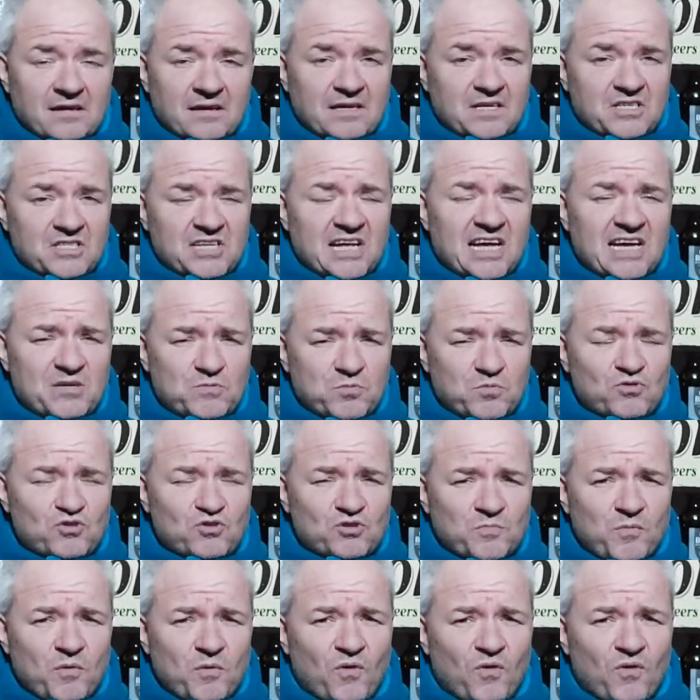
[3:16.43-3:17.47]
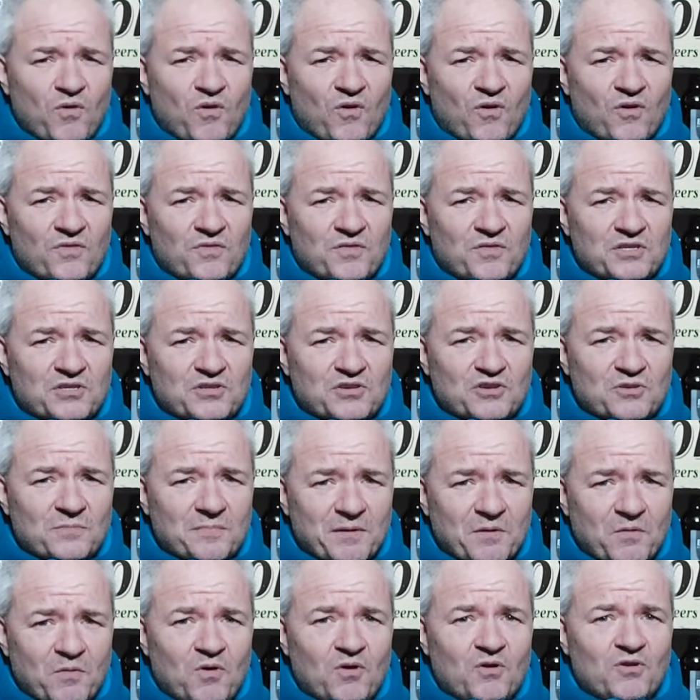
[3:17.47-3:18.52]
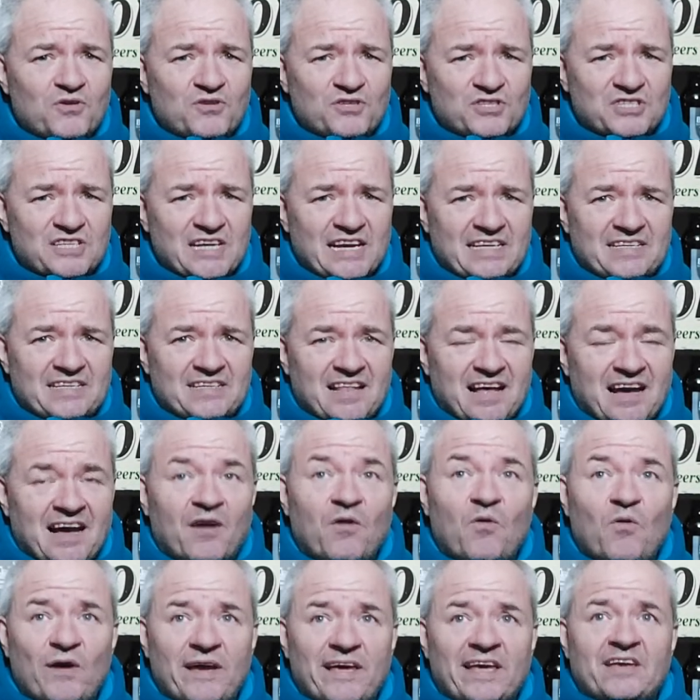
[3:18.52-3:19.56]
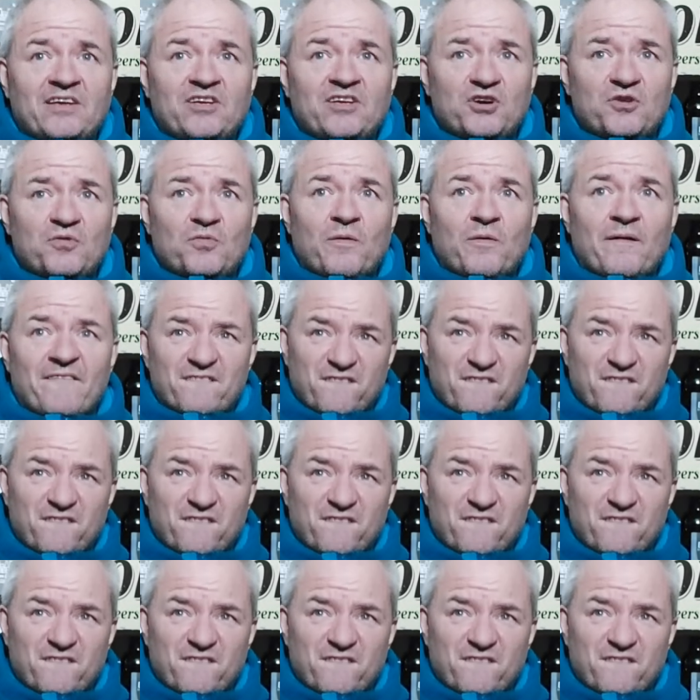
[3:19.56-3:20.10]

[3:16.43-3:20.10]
he stares once more, there's going to be words said, like, oi, you.